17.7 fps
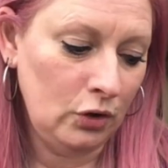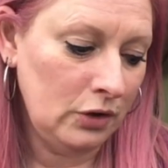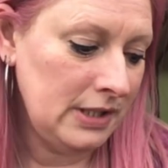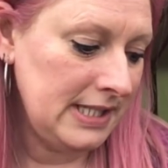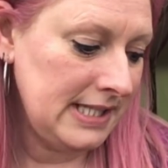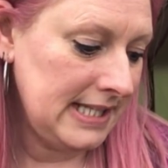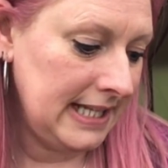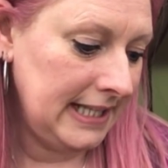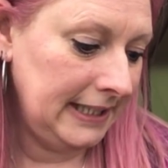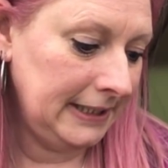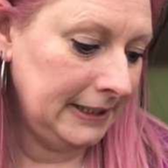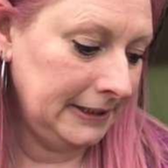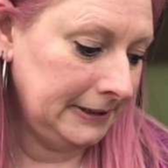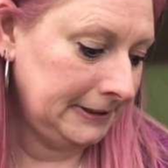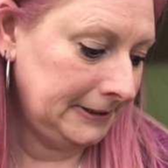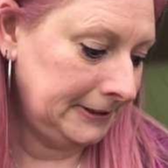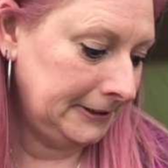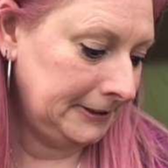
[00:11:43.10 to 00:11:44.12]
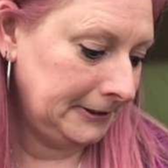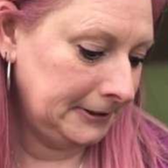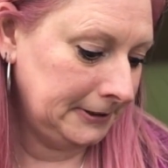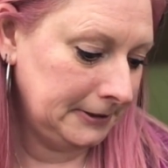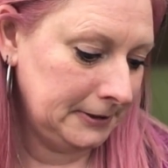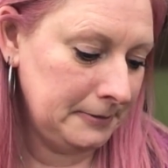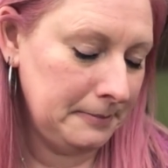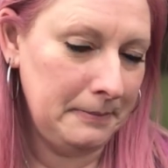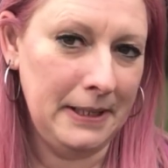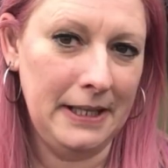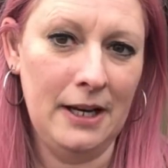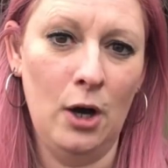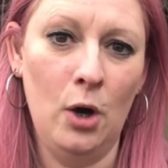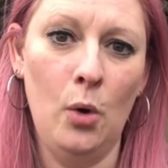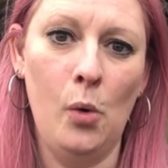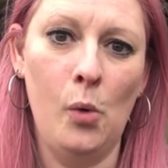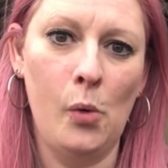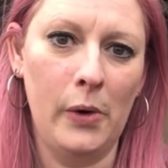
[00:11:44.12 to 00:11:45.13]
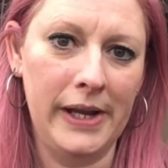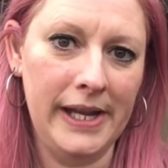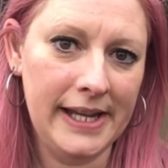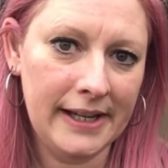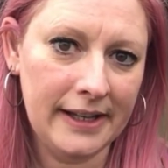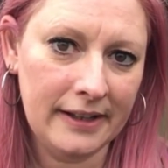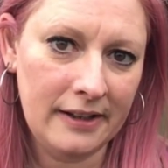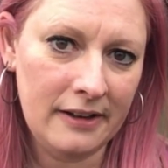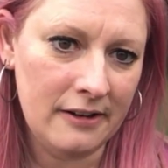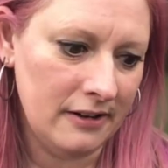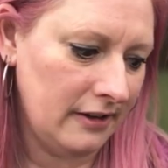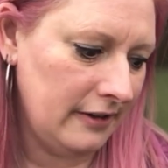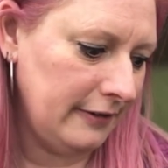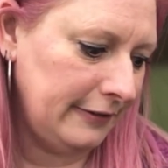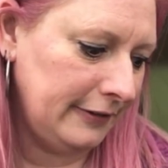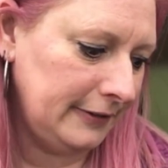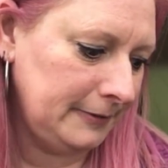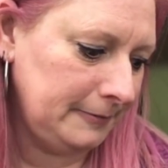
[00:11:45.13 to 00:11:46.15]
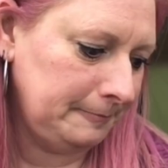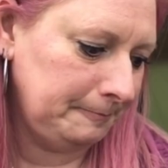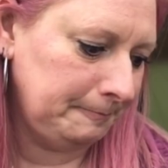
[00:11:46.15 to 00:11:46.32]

Honestly, it's been a week and a half.